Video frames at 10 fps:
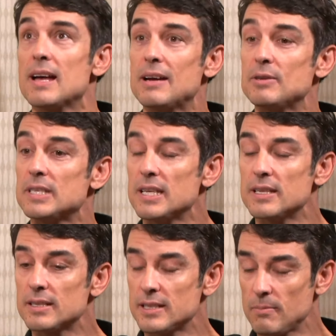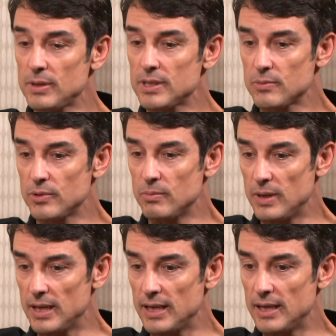I would say the simplest would
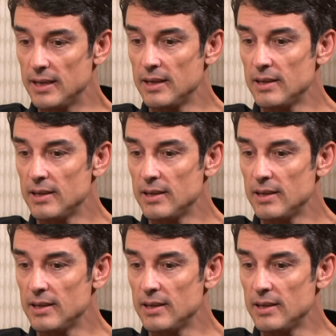be